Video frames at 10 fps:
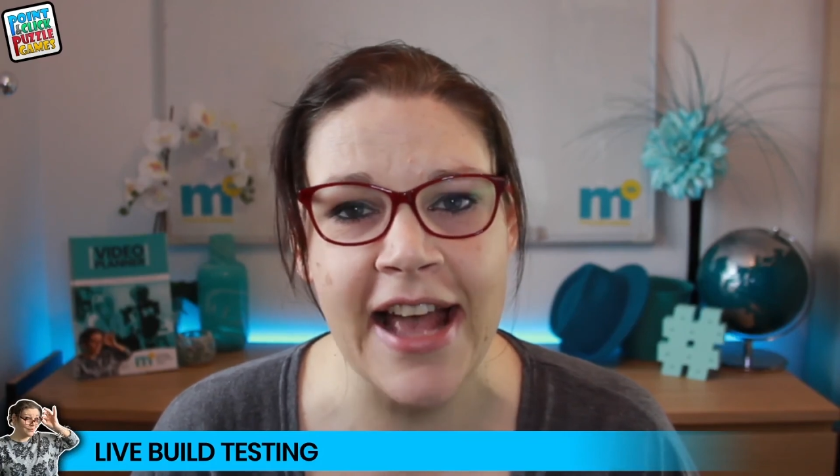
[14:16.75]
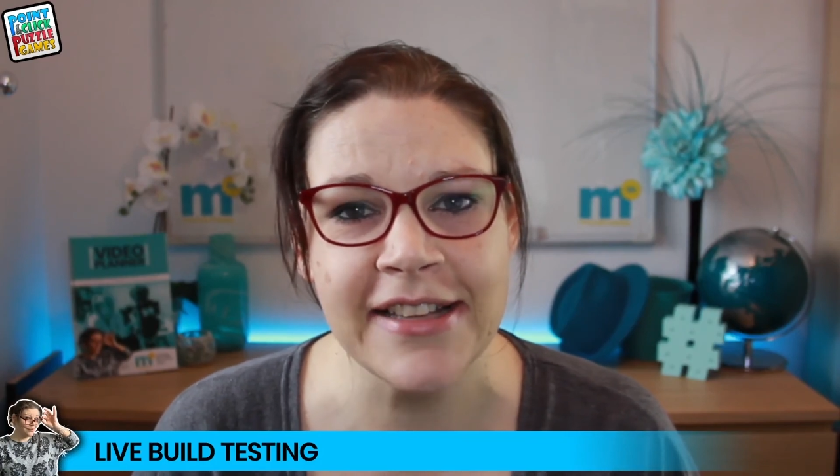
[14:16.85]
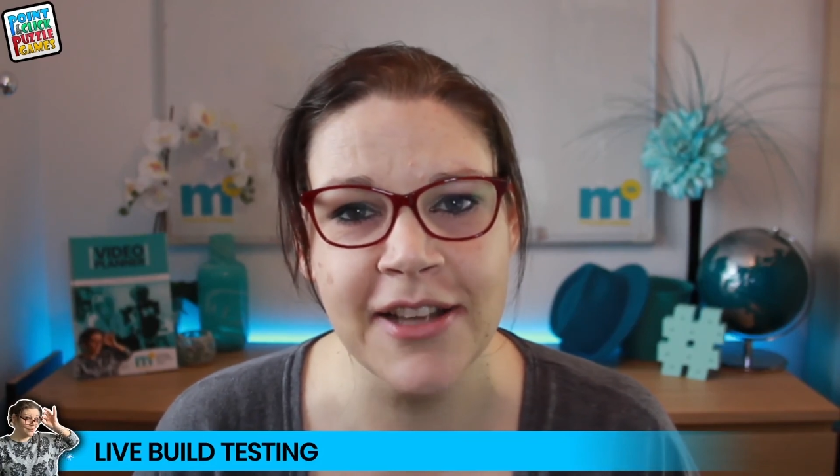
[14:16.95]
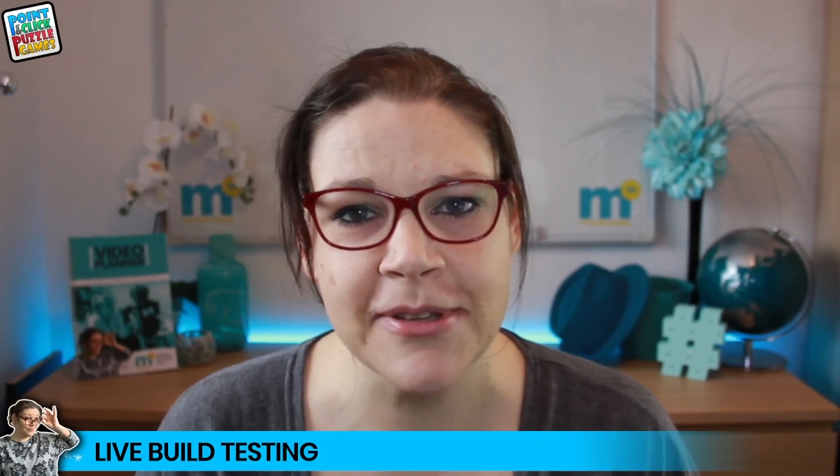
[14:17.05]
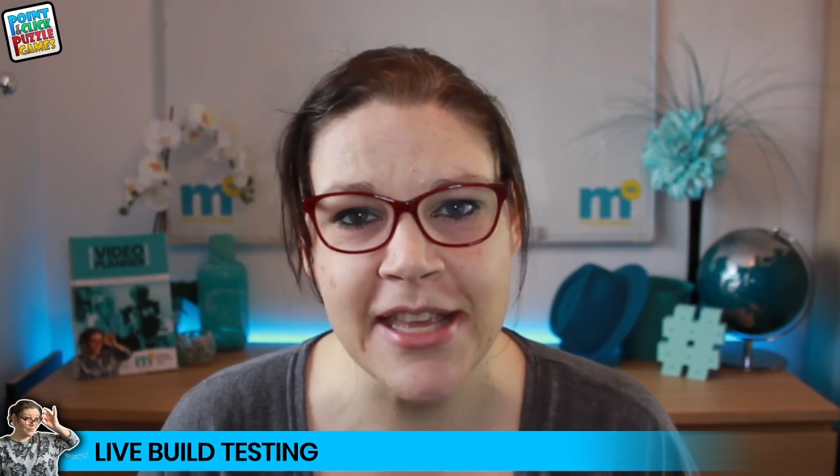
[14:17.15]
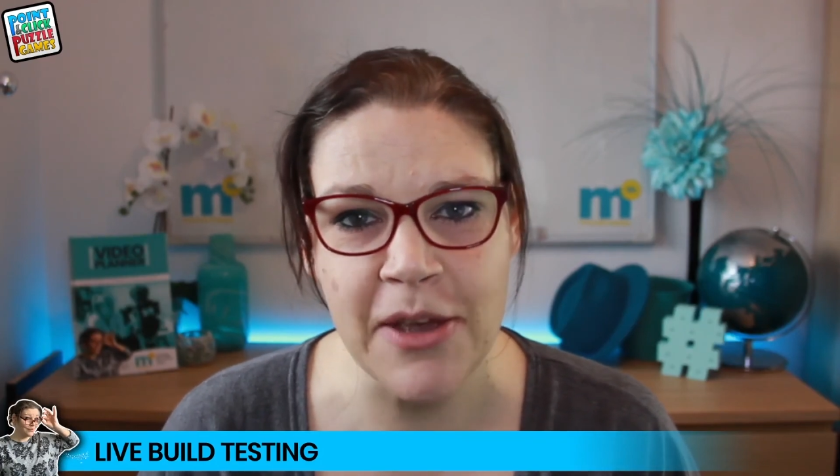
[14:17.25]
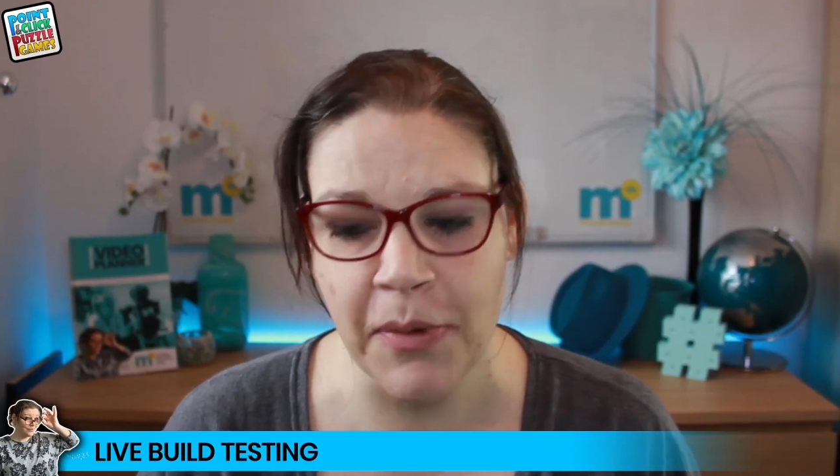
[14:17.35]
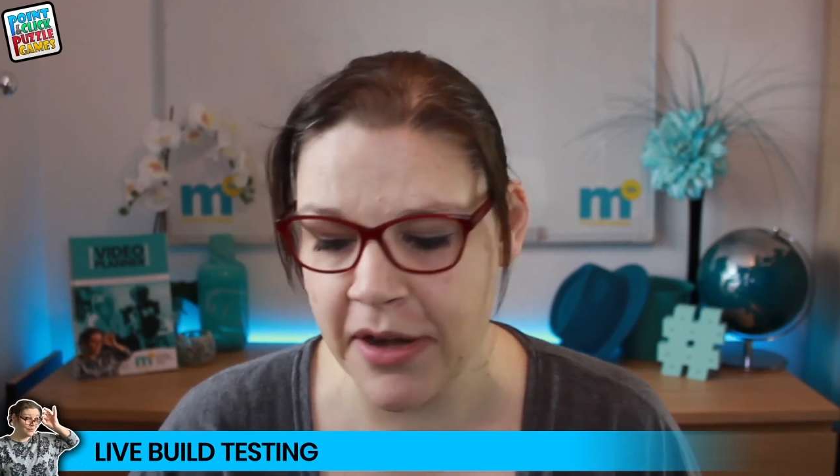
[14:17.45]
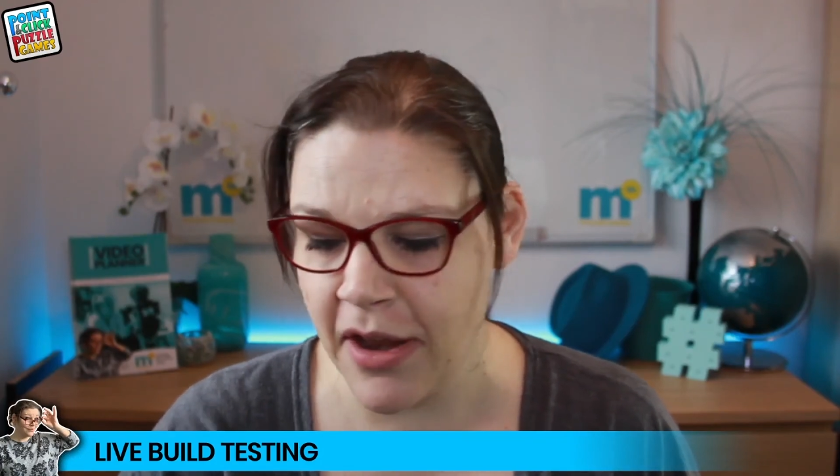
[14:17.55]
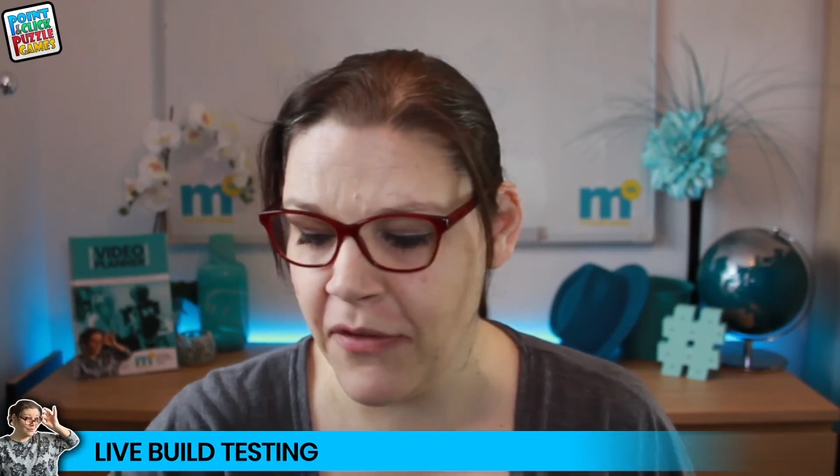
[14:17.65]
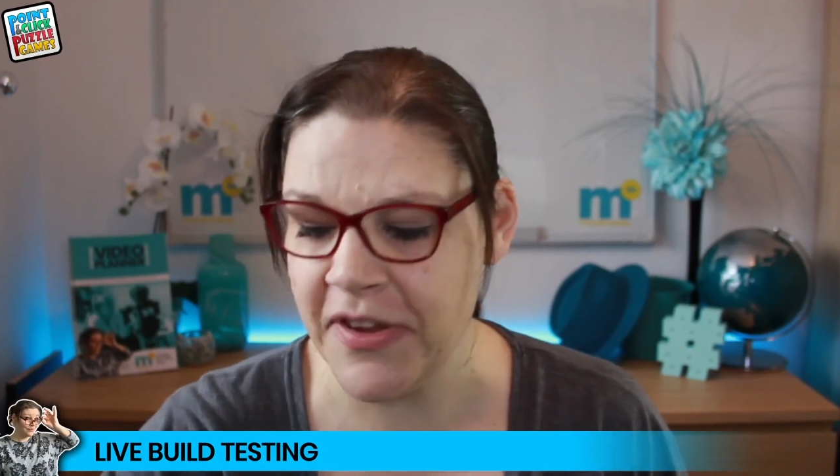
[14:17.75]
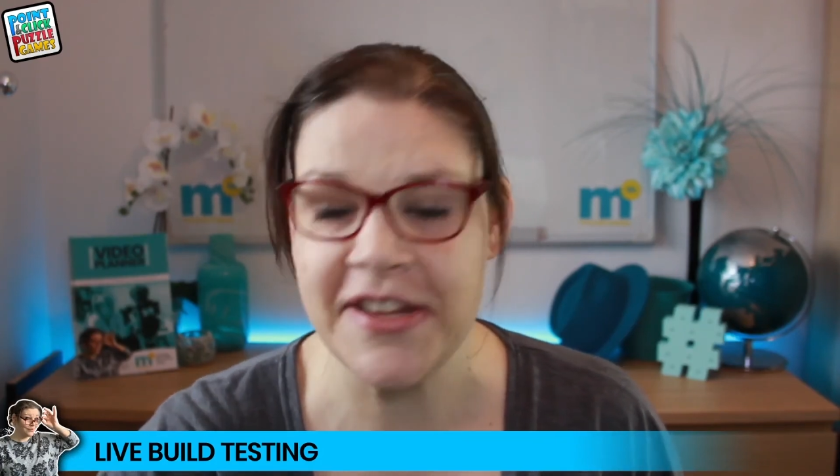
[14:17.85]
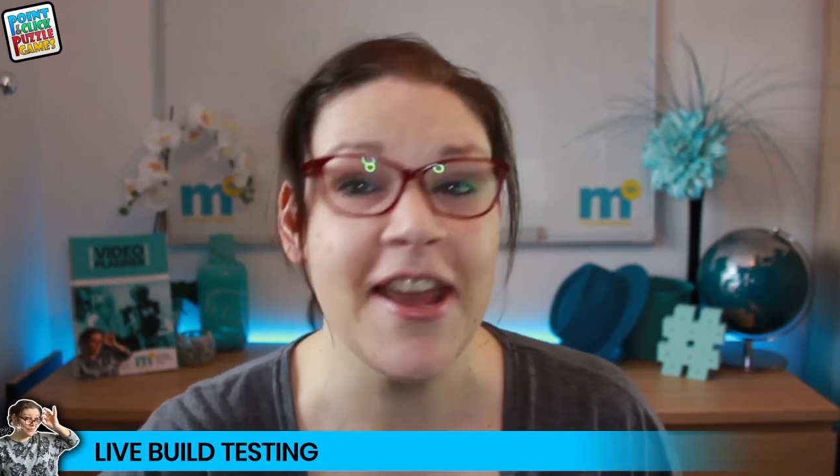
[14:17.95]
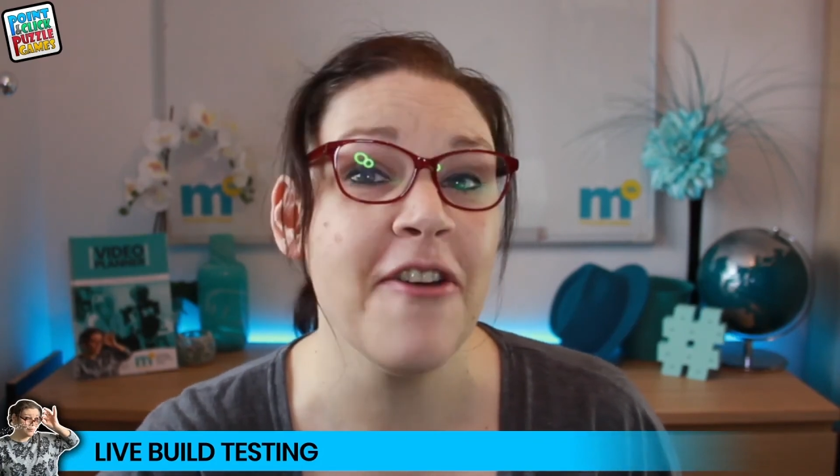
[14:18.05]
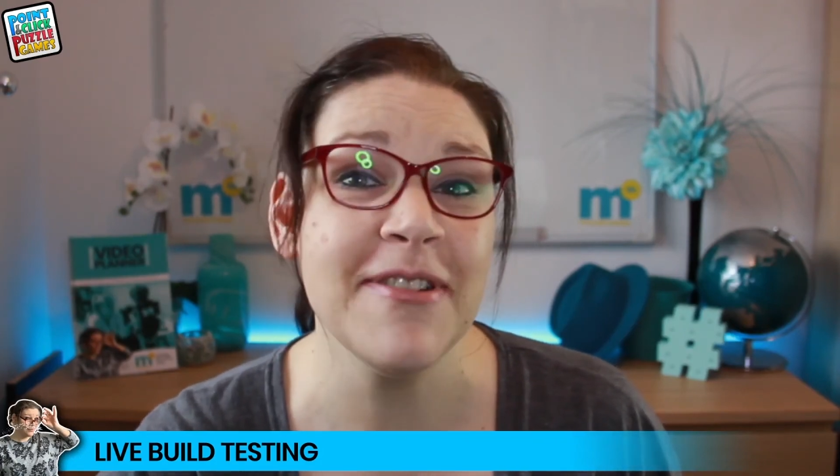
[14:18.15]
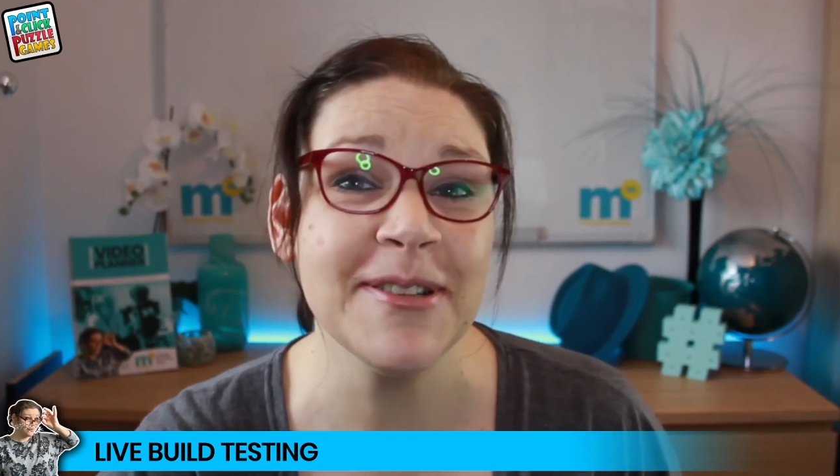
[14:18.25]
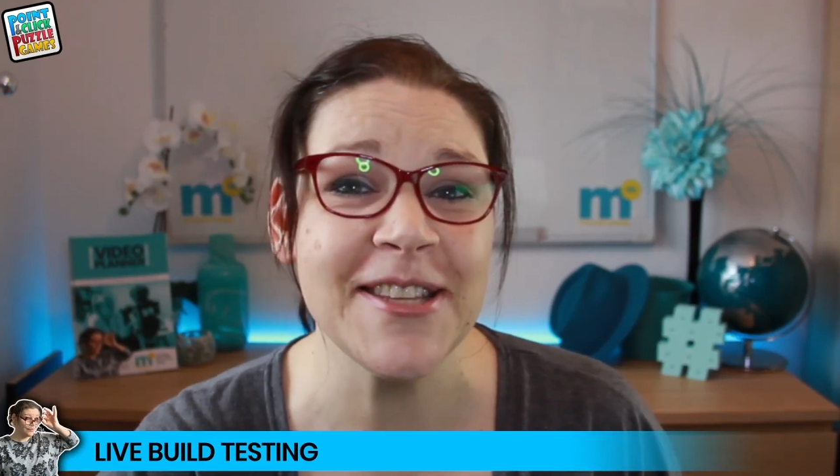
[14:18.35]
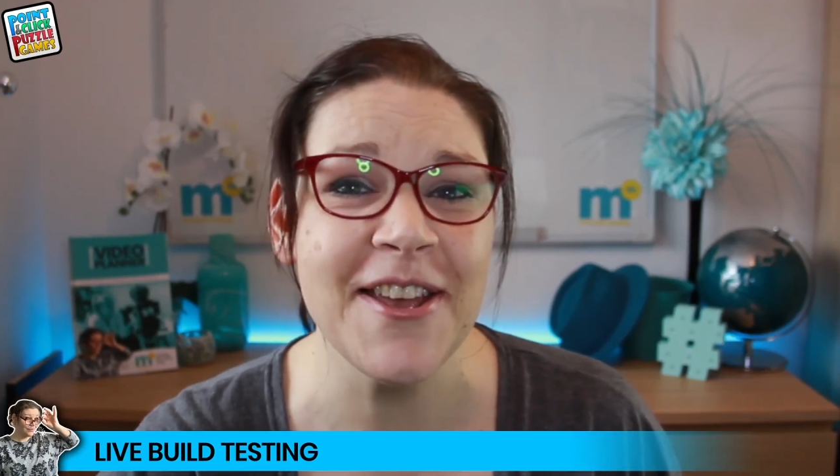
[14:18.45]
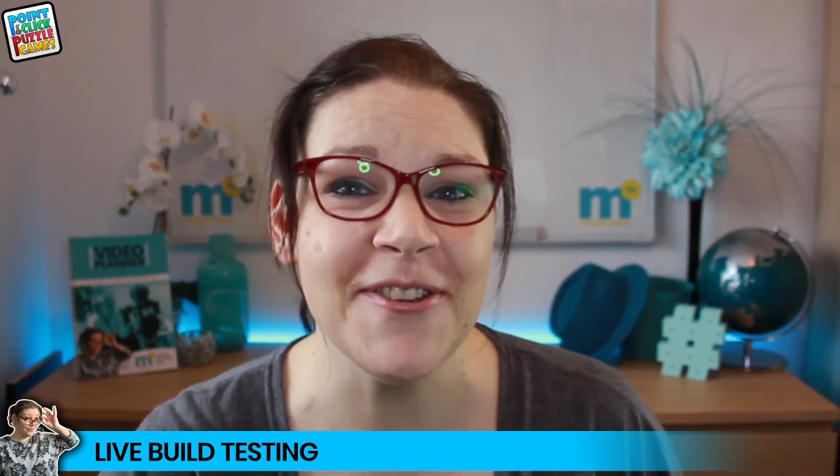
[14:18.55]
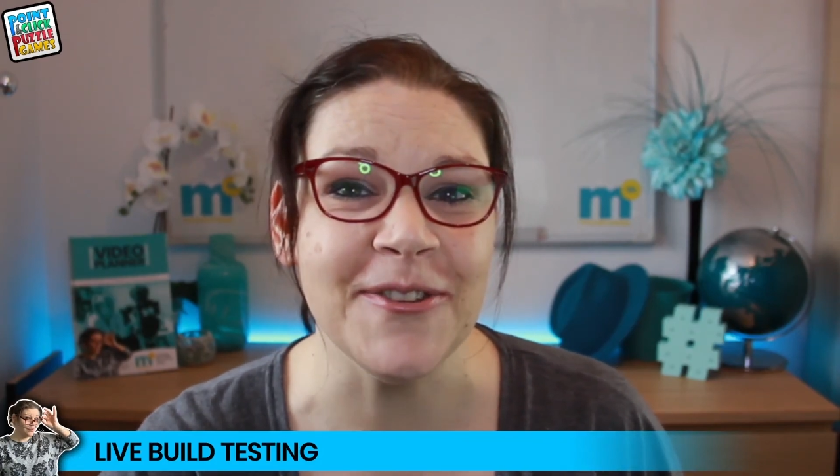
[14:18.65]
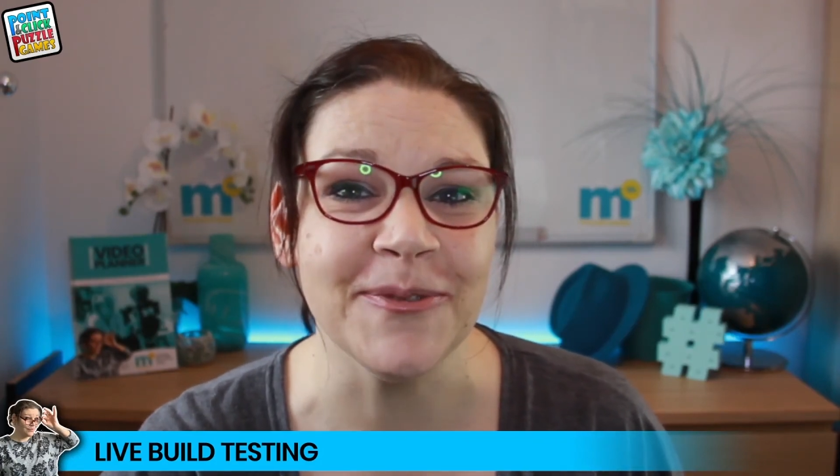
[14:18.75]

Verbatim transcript: and I'll see you on another video real soon.